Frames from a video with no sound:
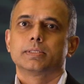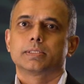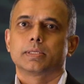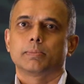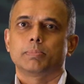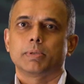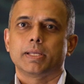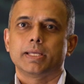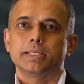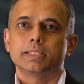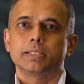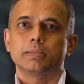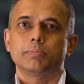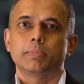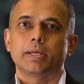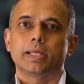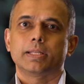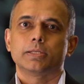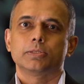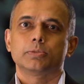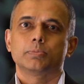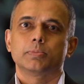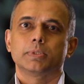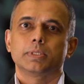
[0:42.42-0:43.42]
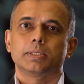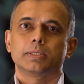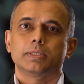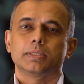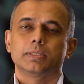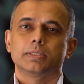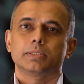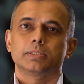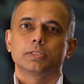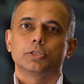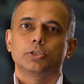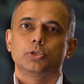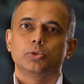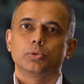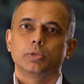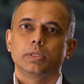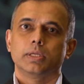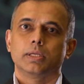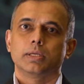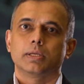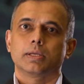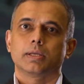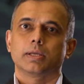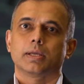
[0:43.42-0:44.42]
Supply chain management is a
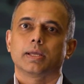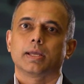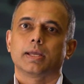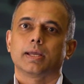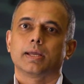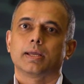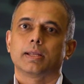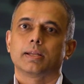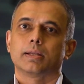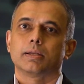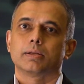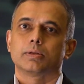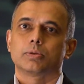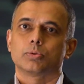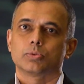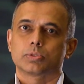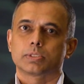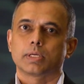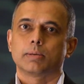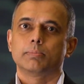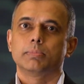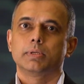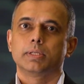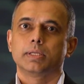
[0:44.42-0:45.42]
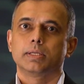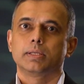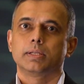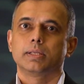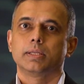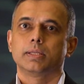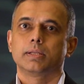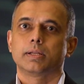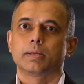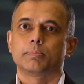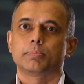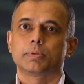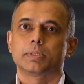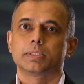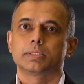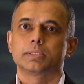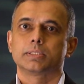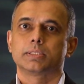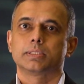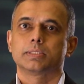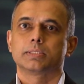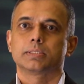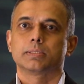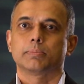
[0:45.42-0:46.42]
unique and to some degree
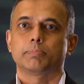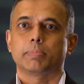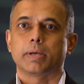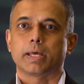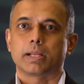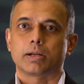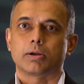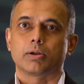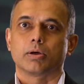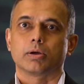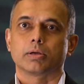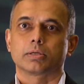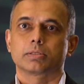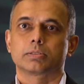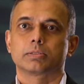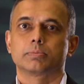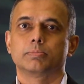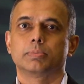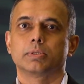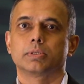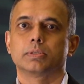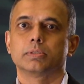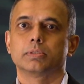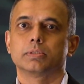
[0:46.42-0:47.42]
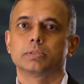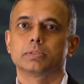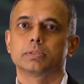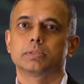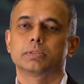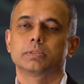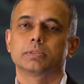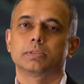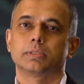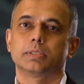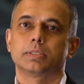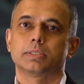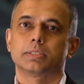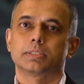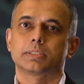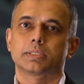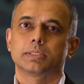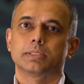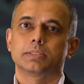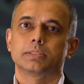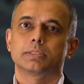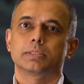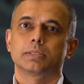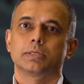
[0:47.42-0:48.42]
represents a paradox because it is
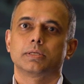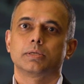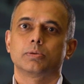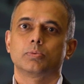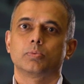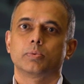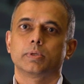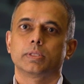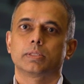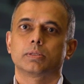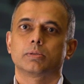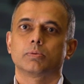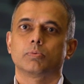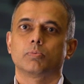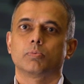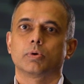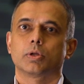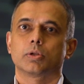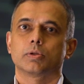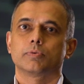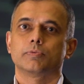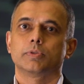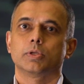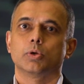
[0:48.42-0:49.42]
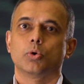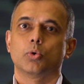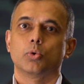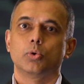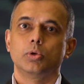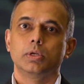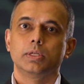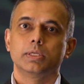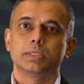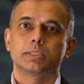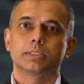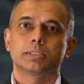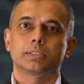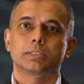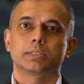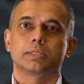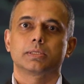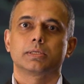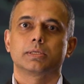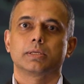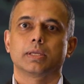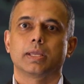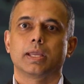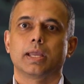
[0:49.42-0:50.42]
concerned with one of the
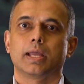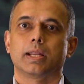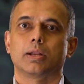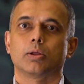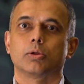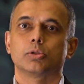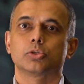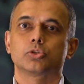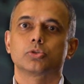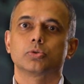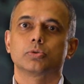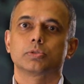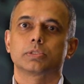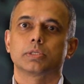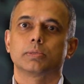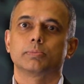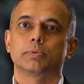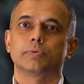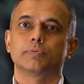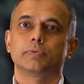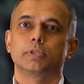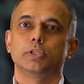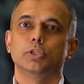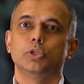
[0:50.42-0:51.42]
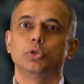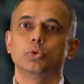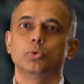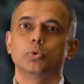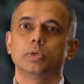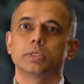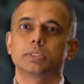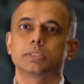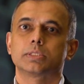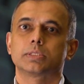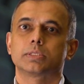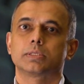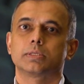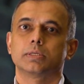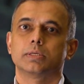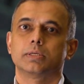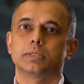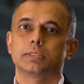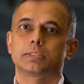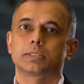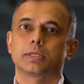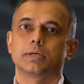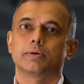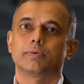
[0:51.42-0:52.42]
oldest and also some of the newest
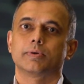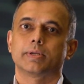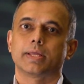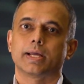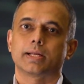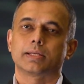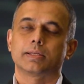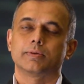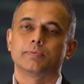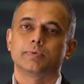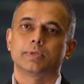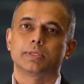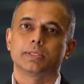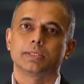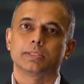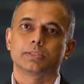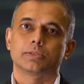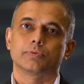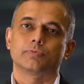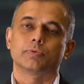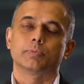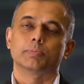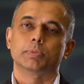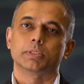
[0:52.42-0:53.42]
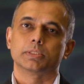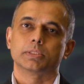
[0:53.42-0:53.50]
discovered activities of a